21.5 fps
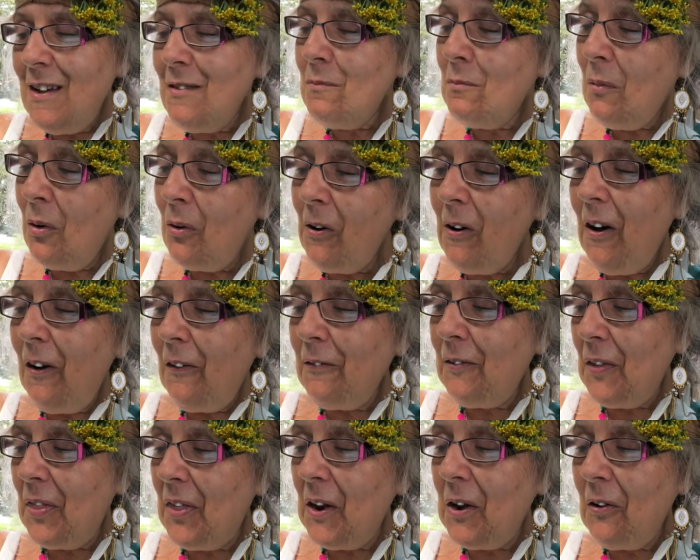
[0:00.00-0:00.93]

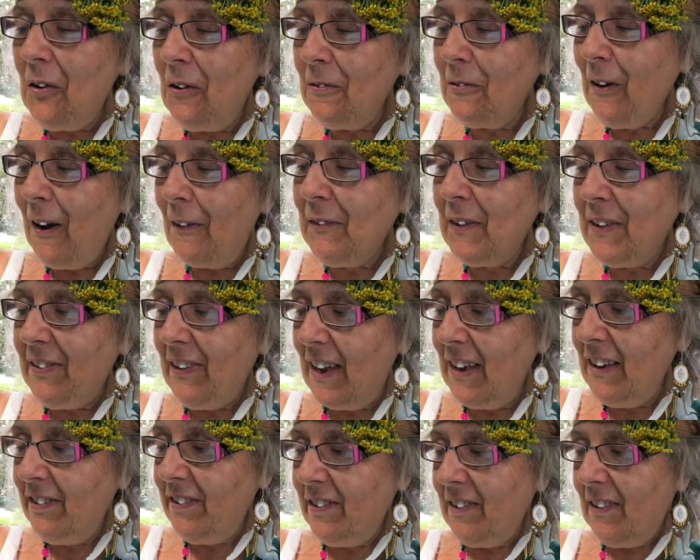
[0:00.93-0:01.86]
Moreover, the law of
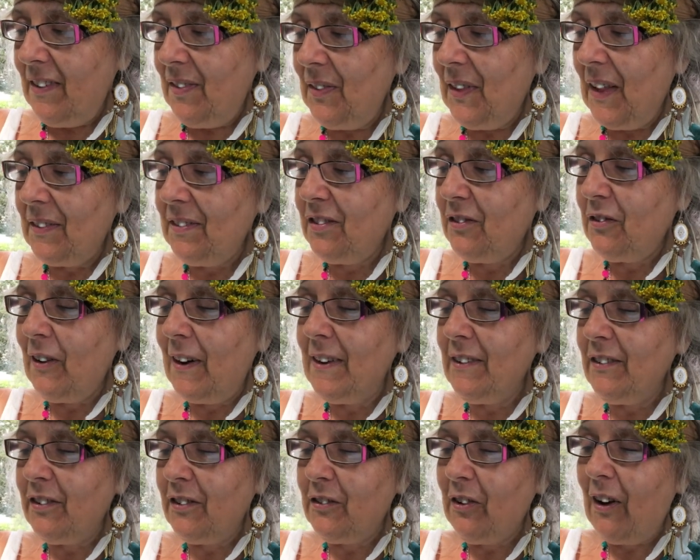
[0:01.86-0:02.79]
gravitation, that
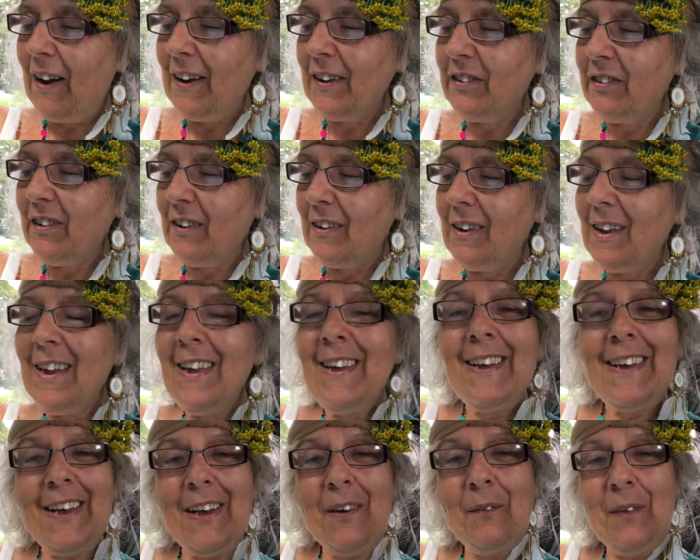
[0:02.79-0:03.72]
strange attraction
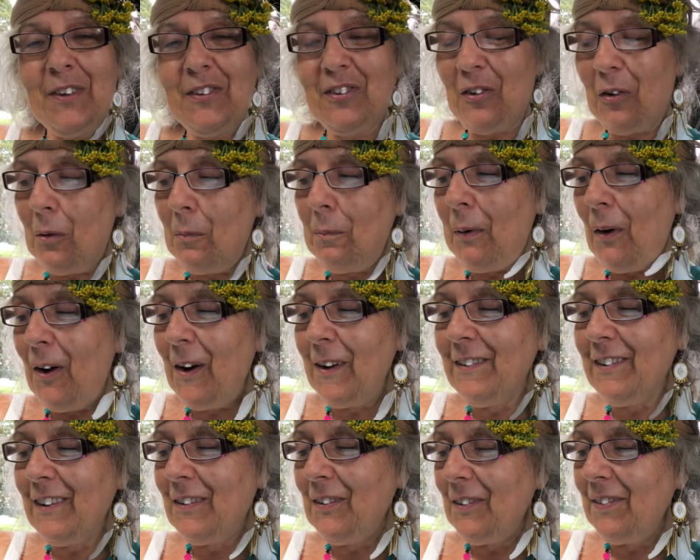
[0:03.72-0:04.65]
in which all
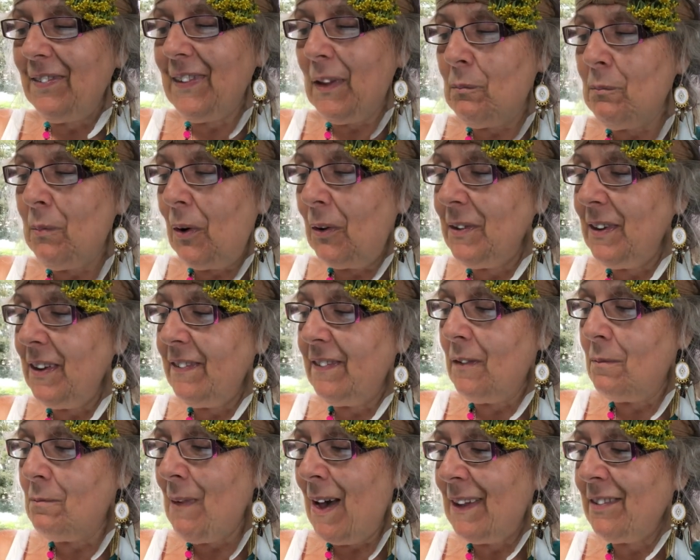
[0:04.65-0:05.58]
particles and bodies
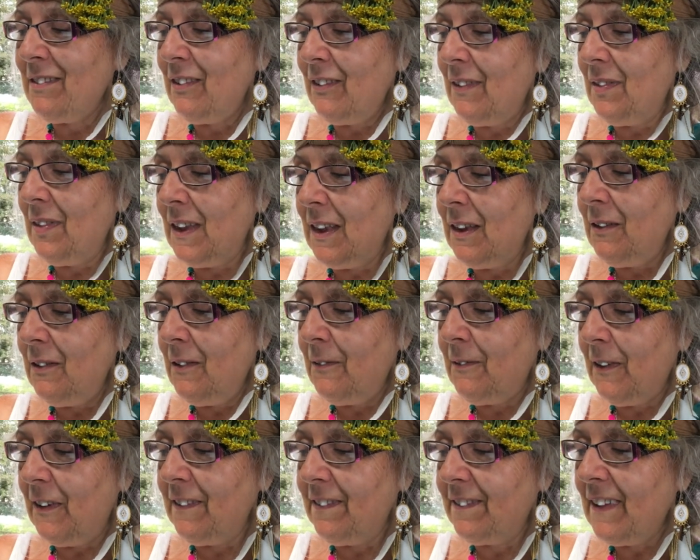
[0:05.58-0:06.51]
of matter in the
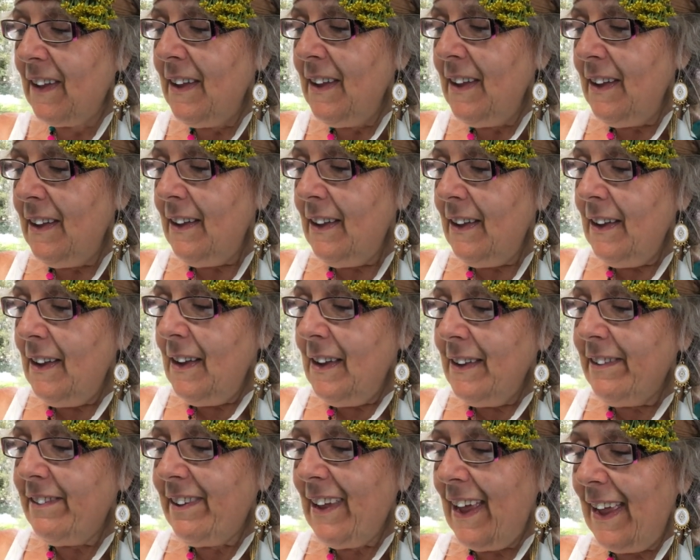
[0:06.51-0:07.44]
universe
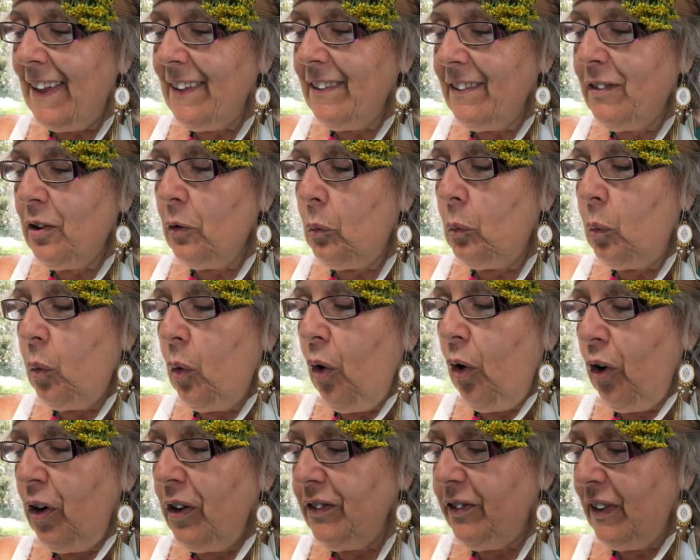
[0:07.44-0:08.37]
tend
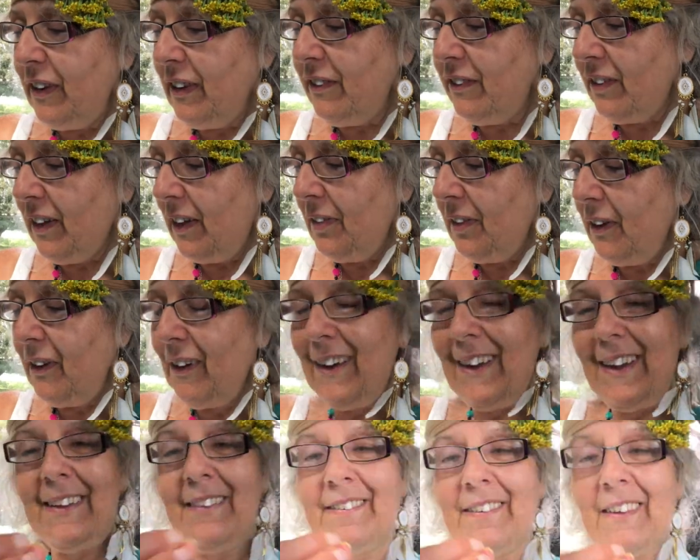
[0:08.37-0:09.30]
toward each other
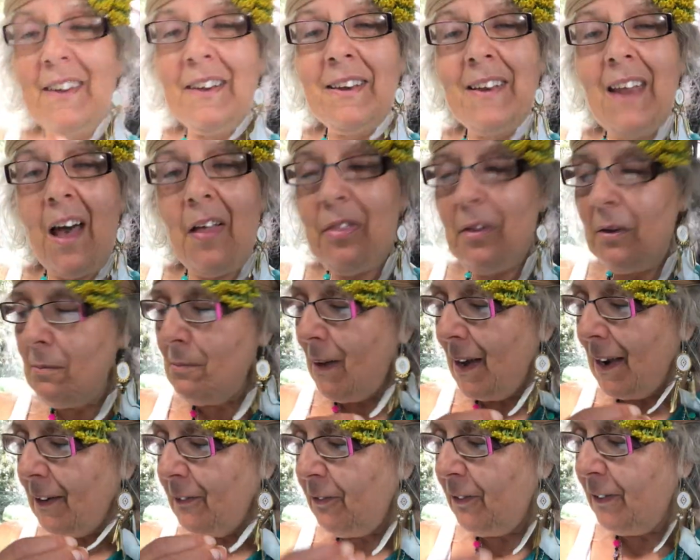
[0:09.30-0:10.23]
is another
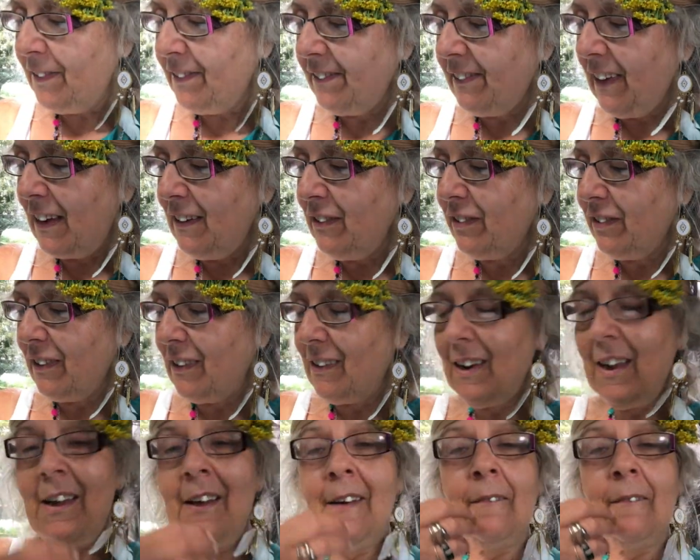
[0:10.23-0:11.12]
manifestation